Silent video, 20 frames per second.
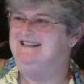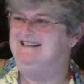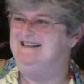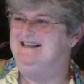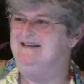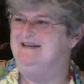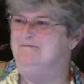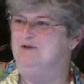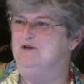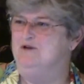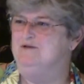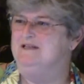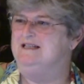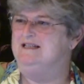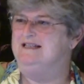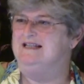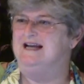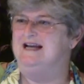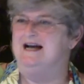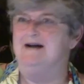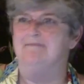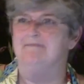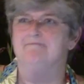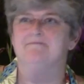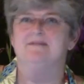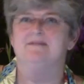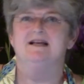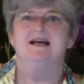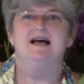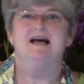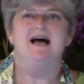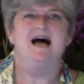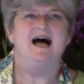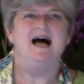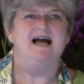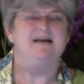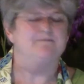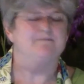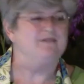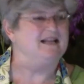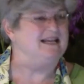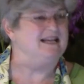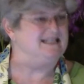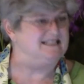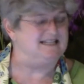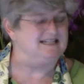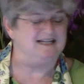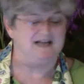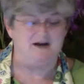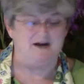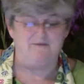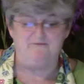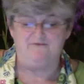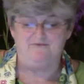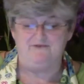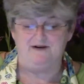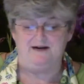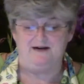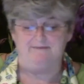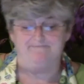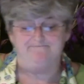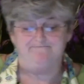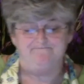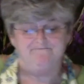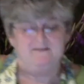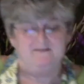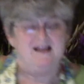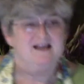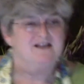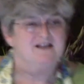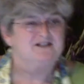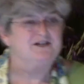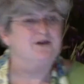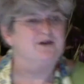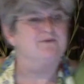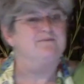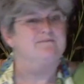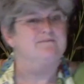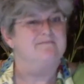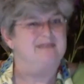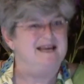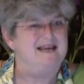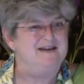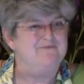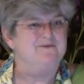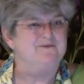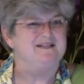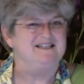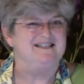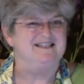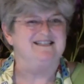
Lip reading: the most high place to come from. So mean what you